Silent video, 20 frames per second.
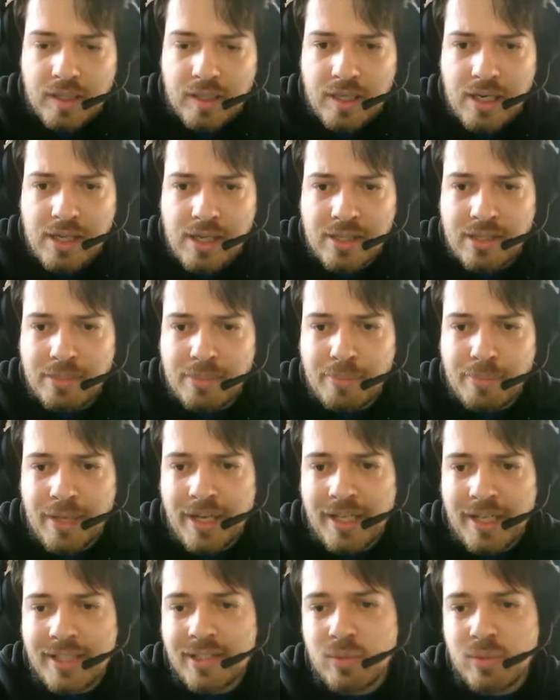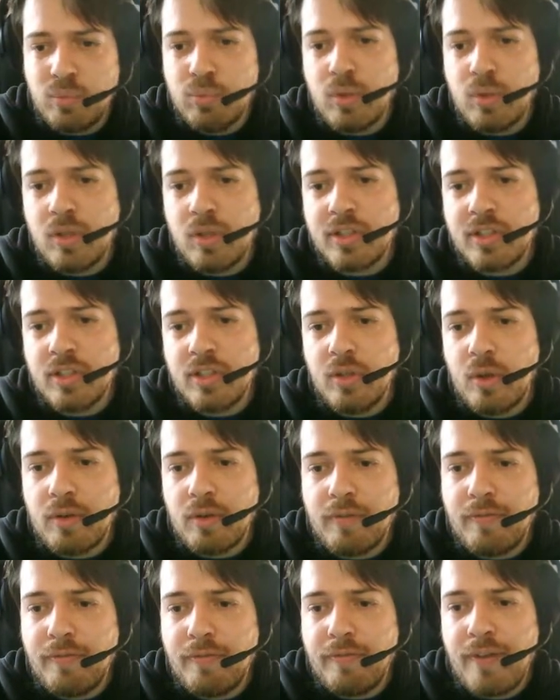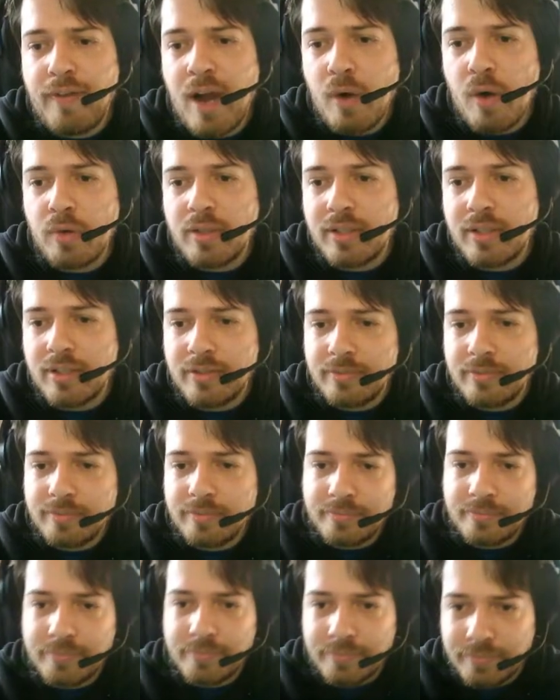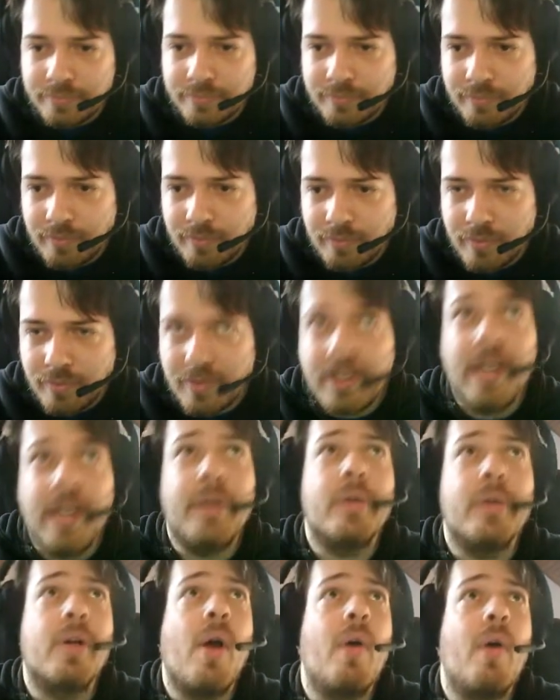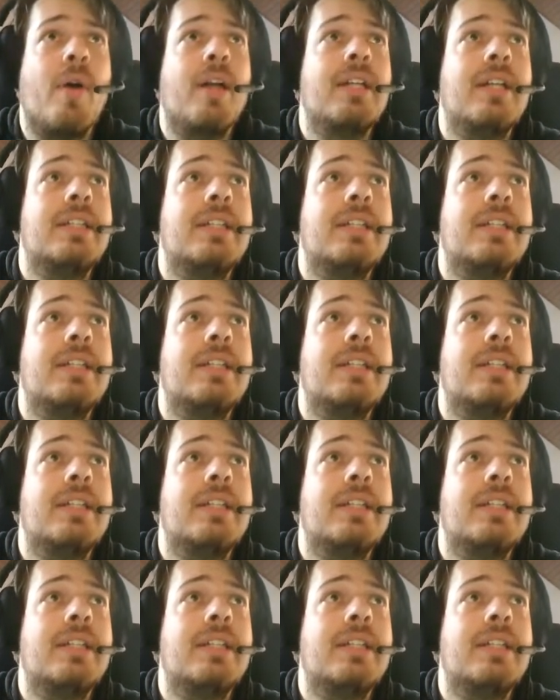database was not found. There you go.